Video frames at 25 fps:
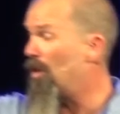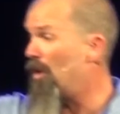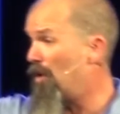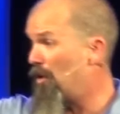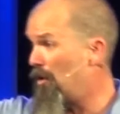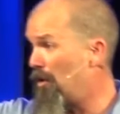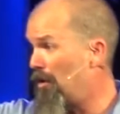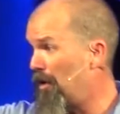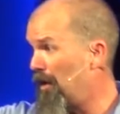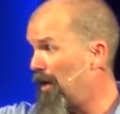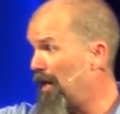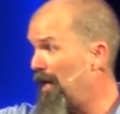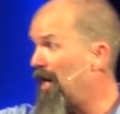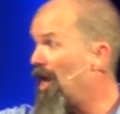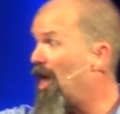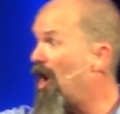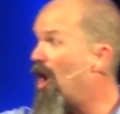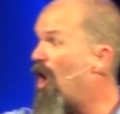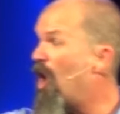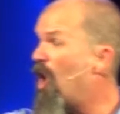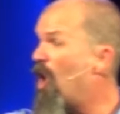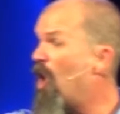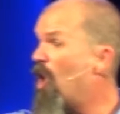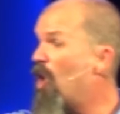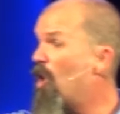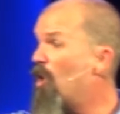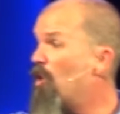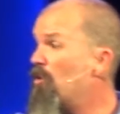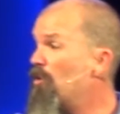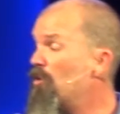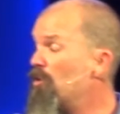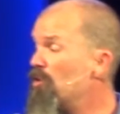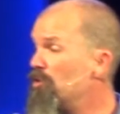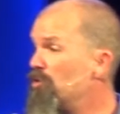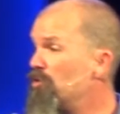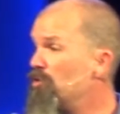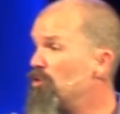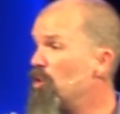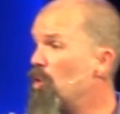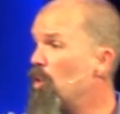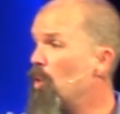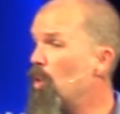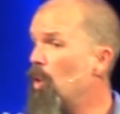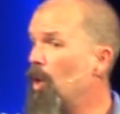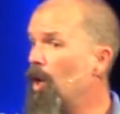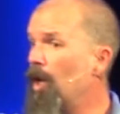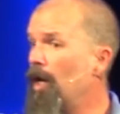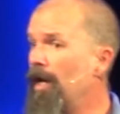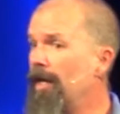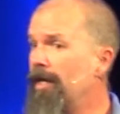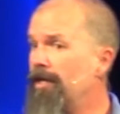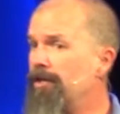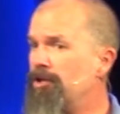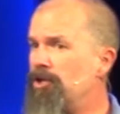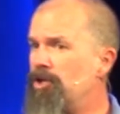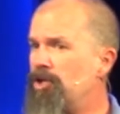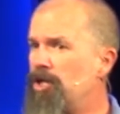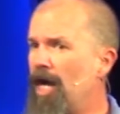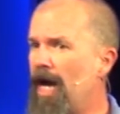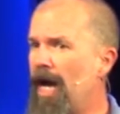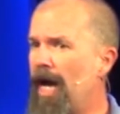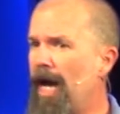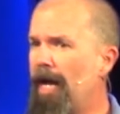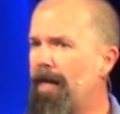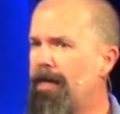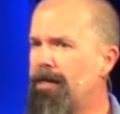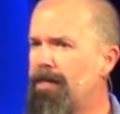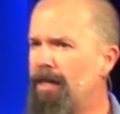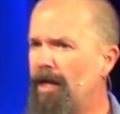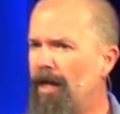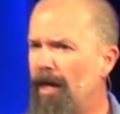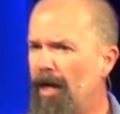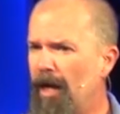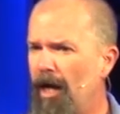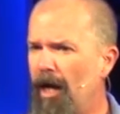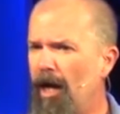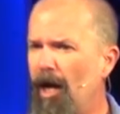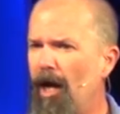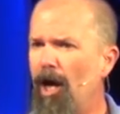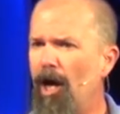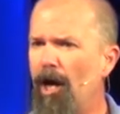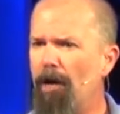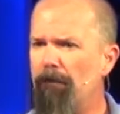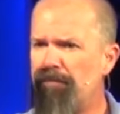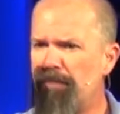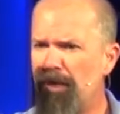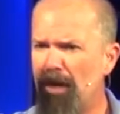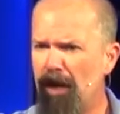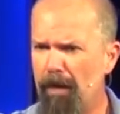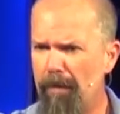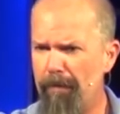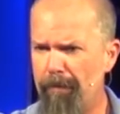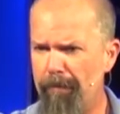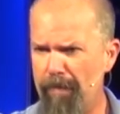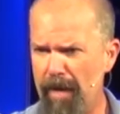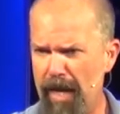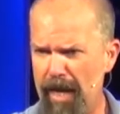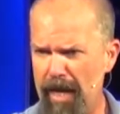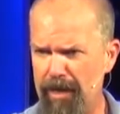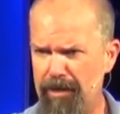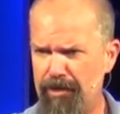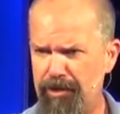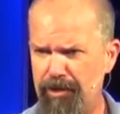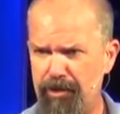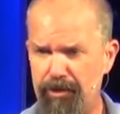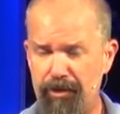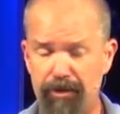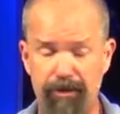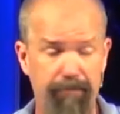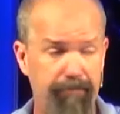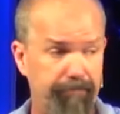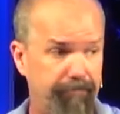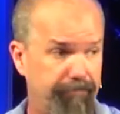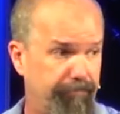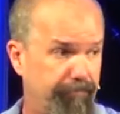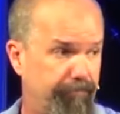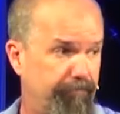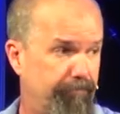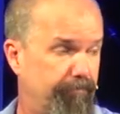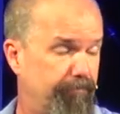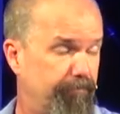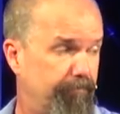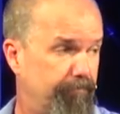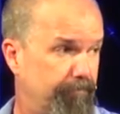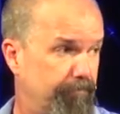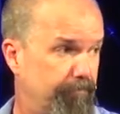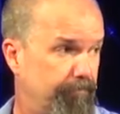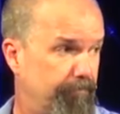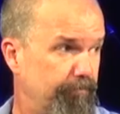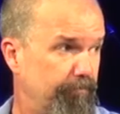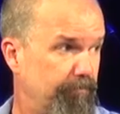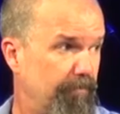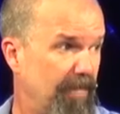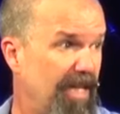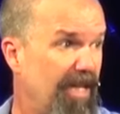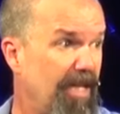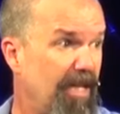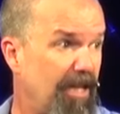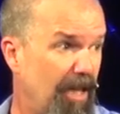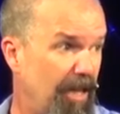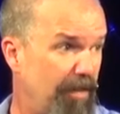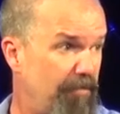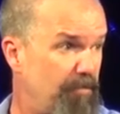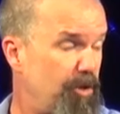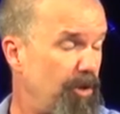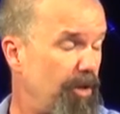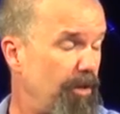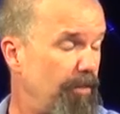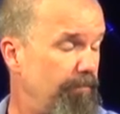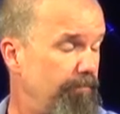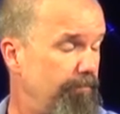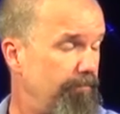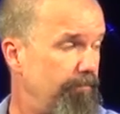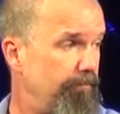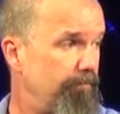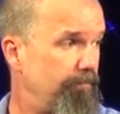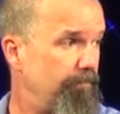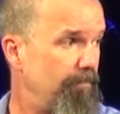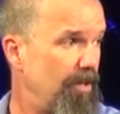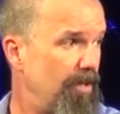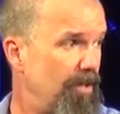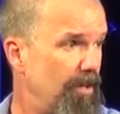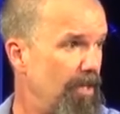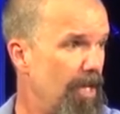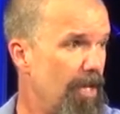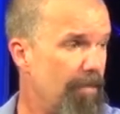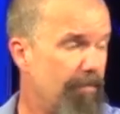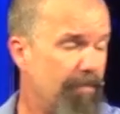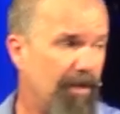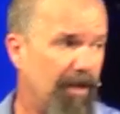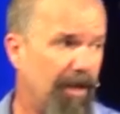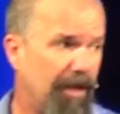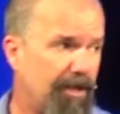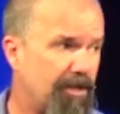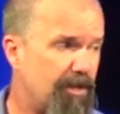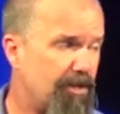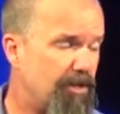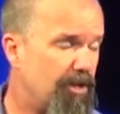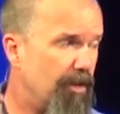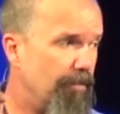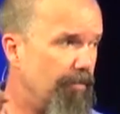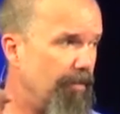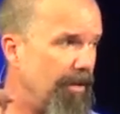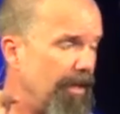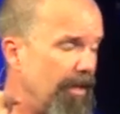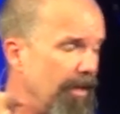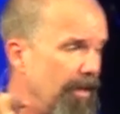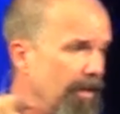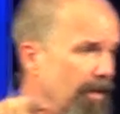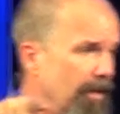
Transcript: are in all your jacked up mess. He loves you. But listen to me.